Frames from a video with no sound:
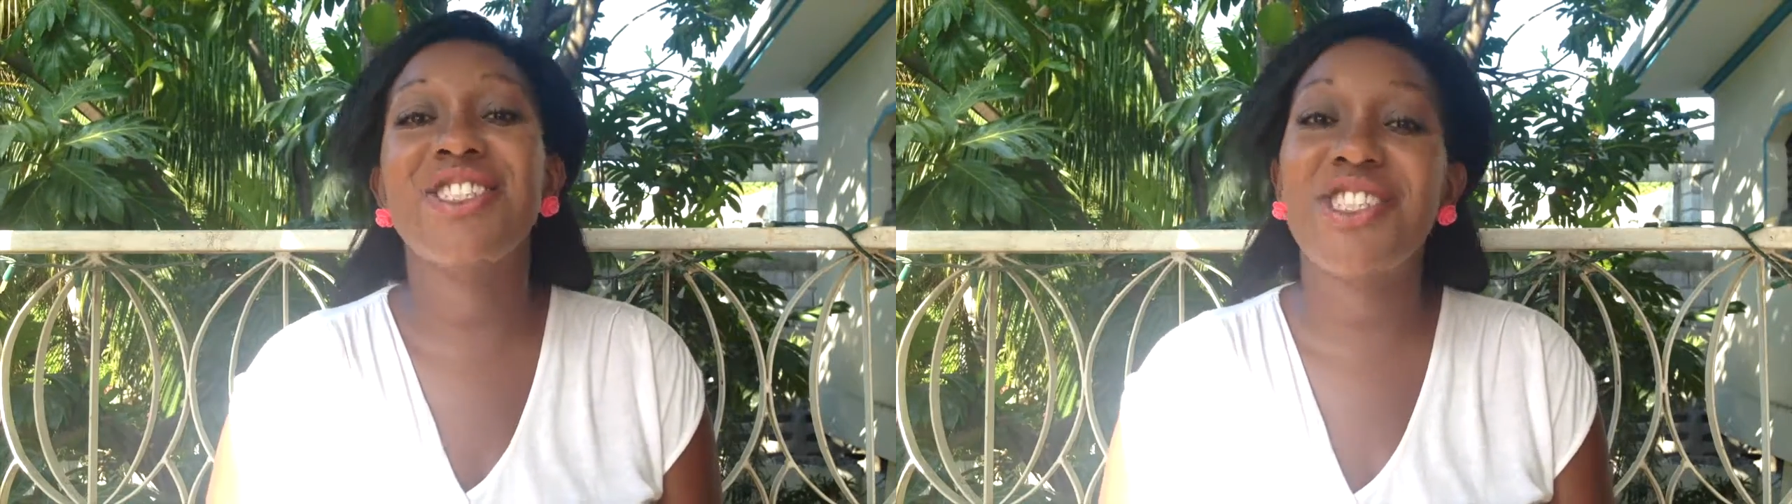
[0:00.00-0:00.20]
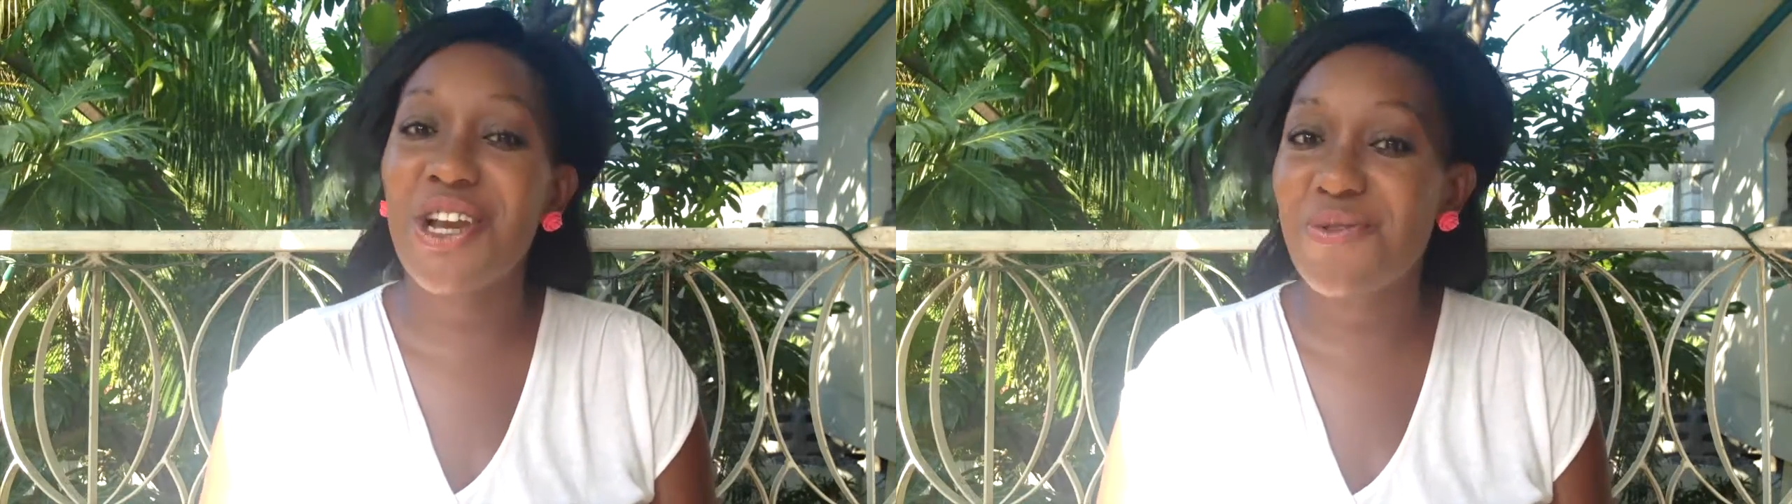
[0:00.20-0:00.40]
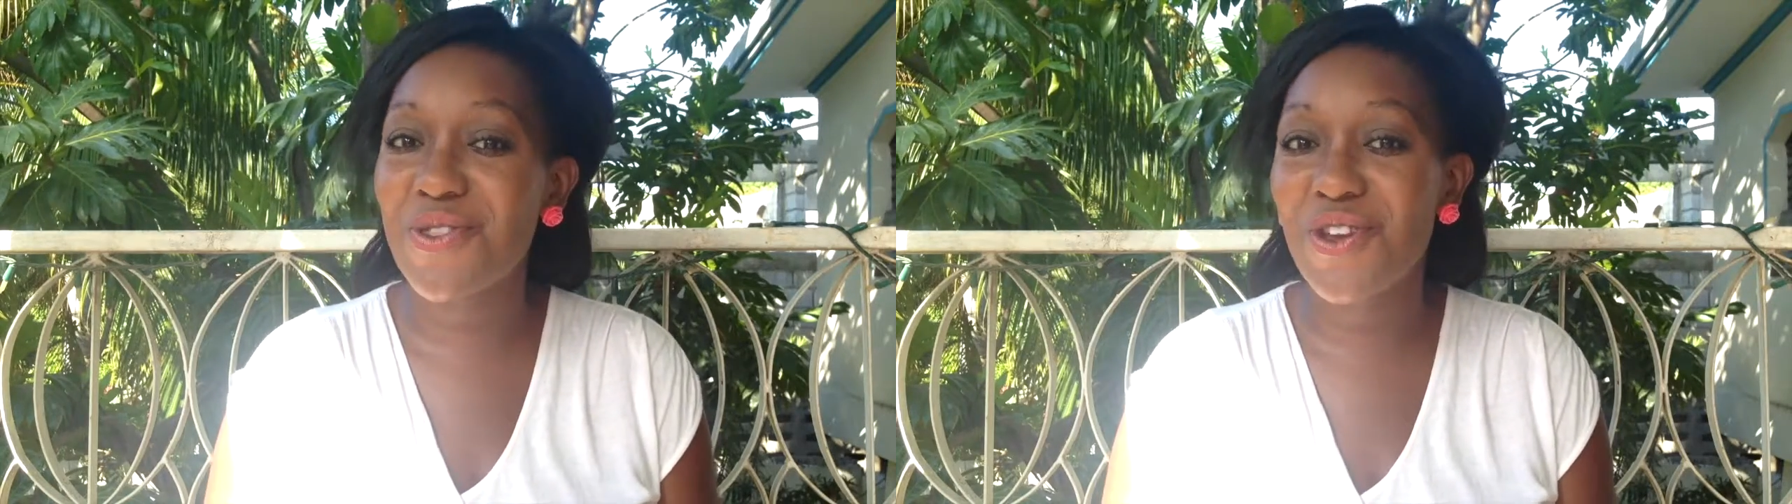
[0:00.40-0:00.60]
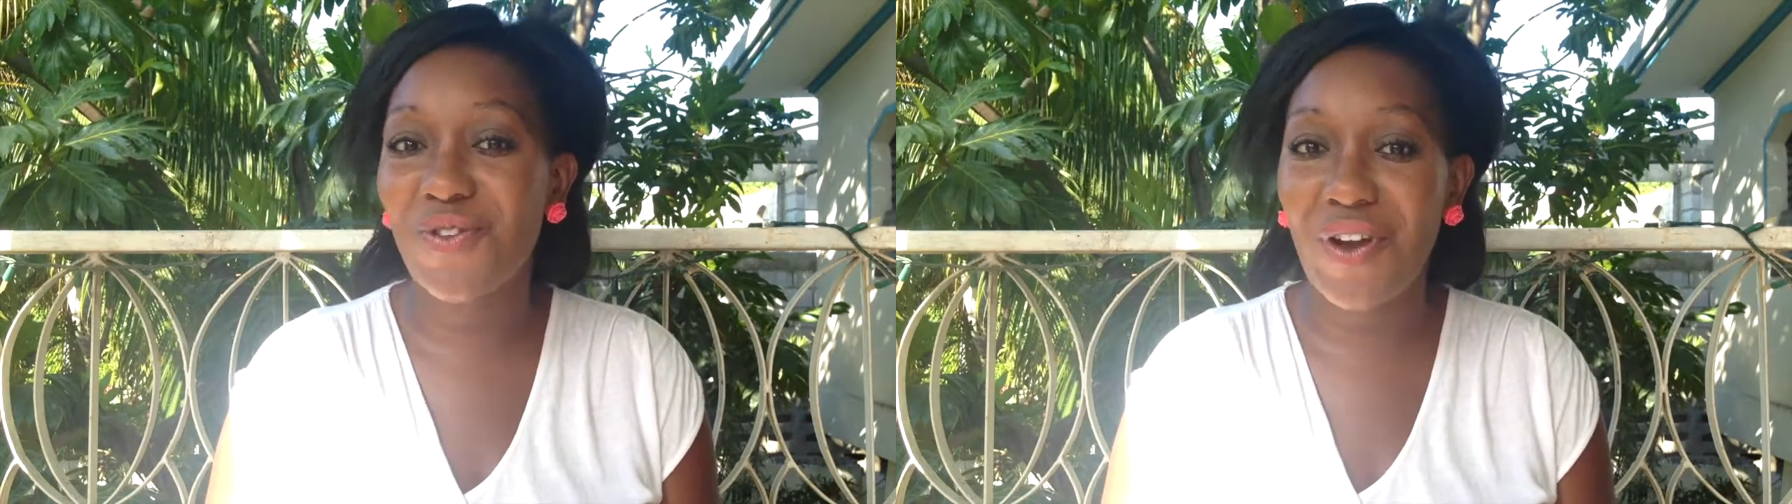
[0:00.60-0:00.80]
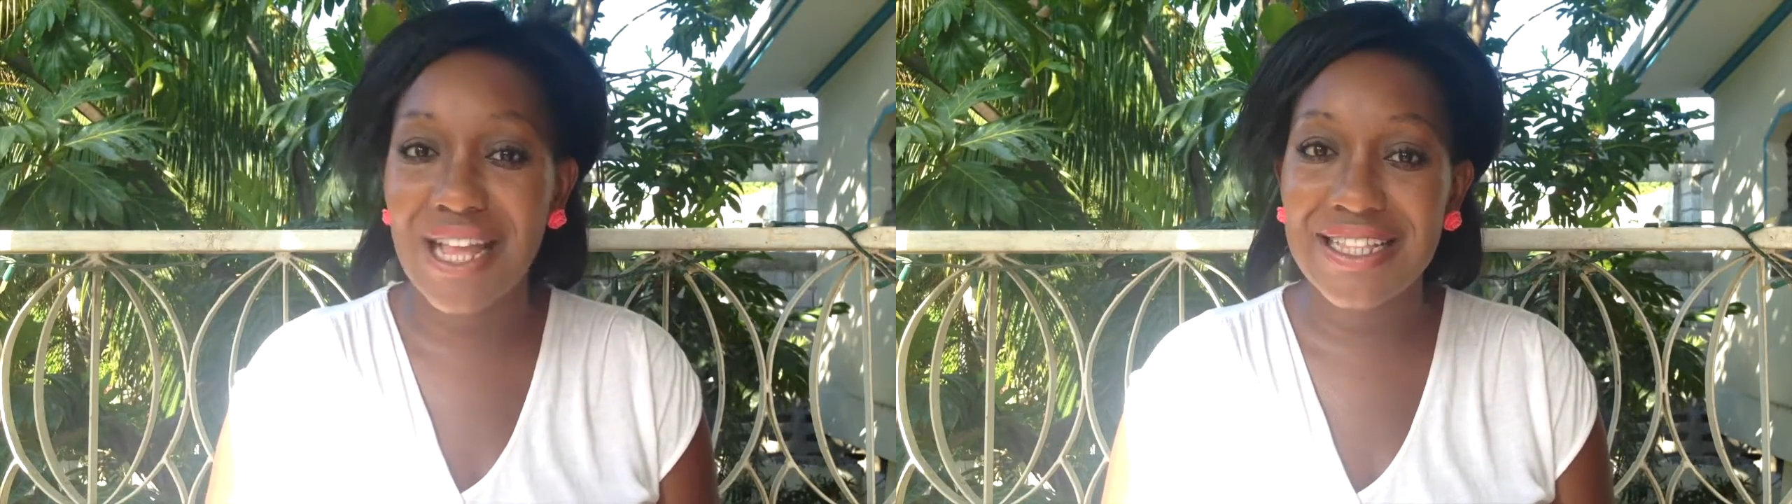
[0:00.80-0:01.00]
share it with your
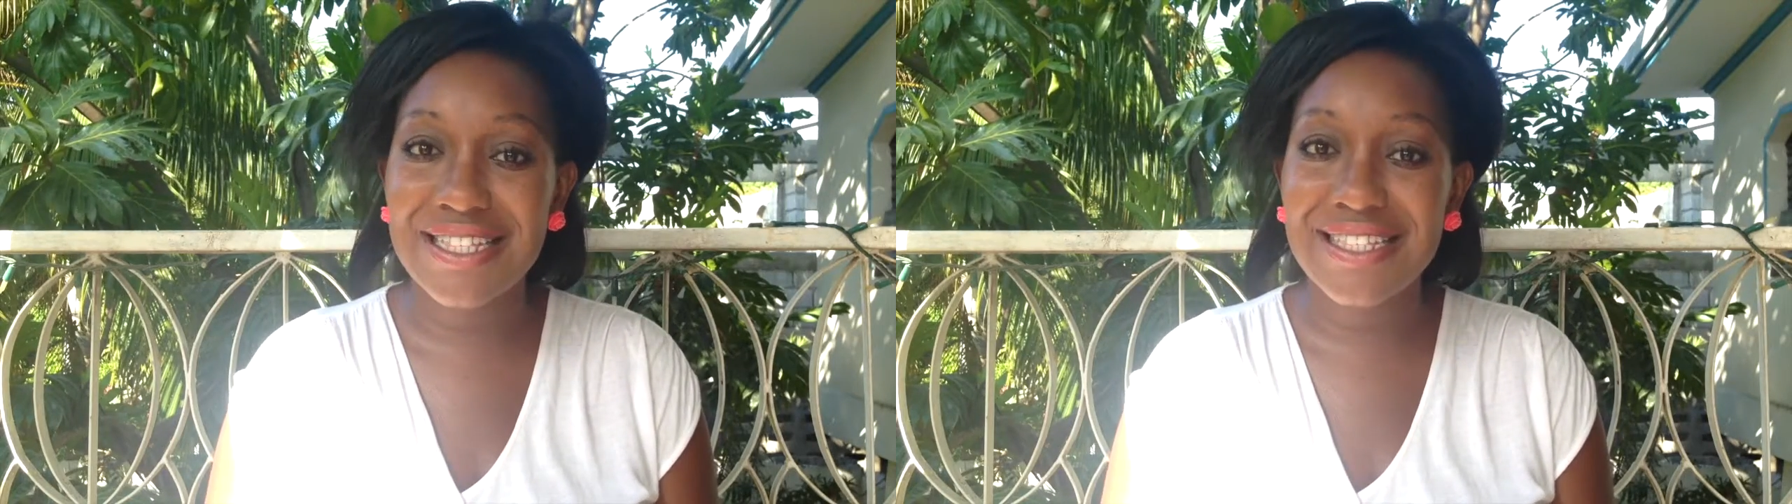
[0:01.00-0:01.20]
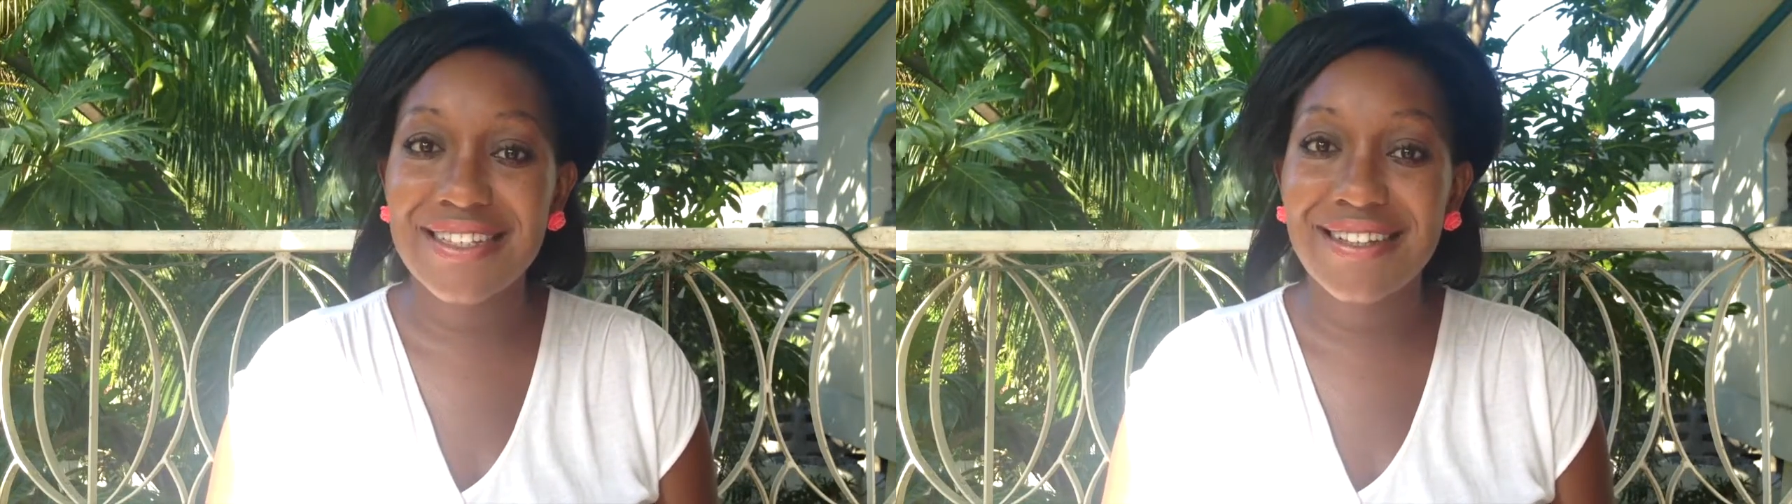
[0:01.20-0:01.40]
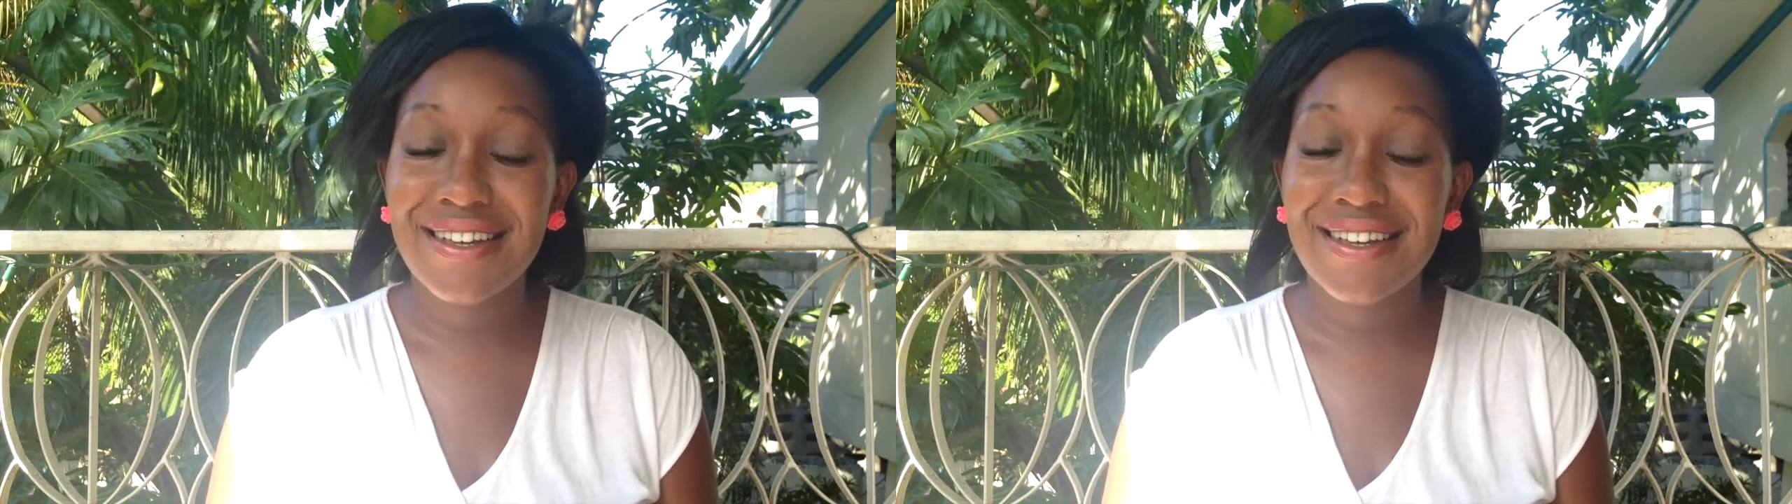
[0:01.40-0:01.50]
friends.